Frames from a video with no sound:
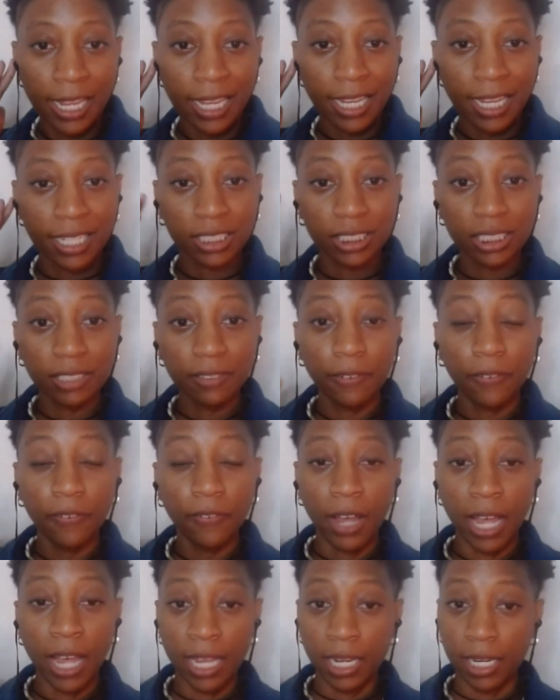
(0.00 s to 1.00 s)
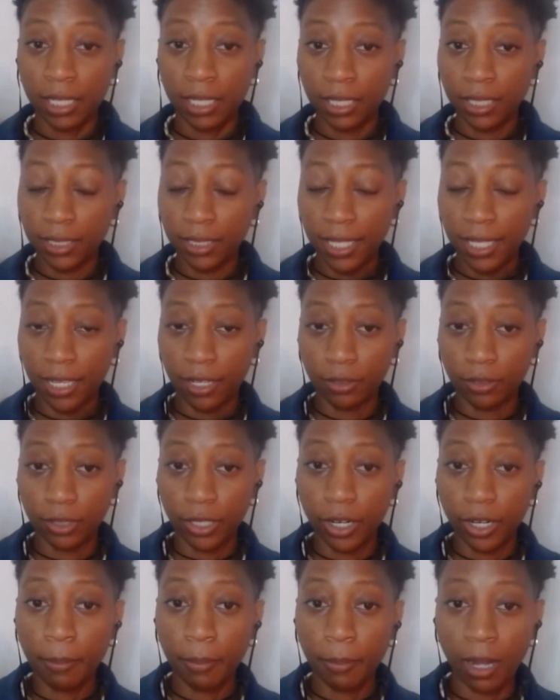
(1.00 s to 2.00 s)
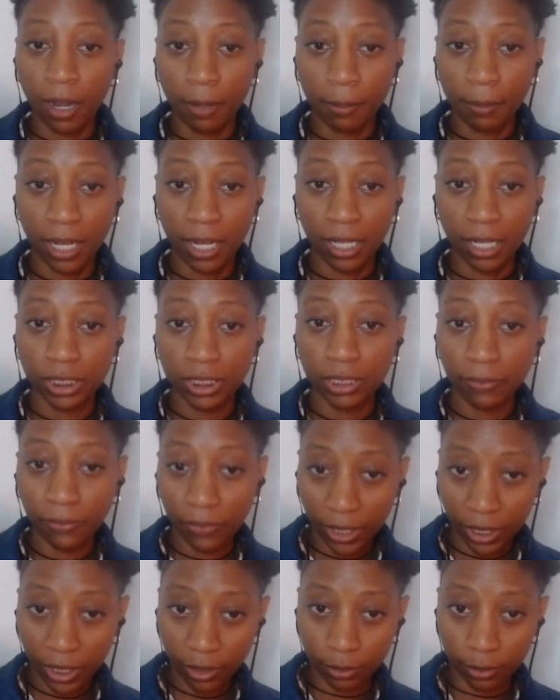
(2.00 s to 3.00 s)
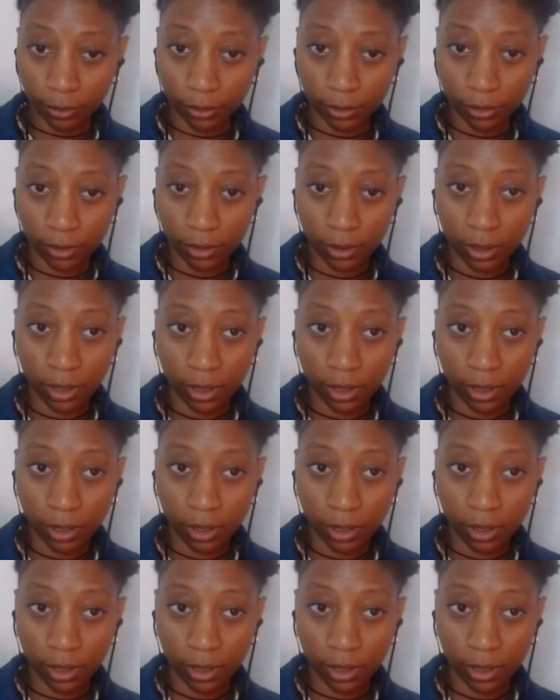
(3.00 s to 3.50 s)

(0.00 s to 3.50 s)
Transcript: and she finally tells her mom how she feels,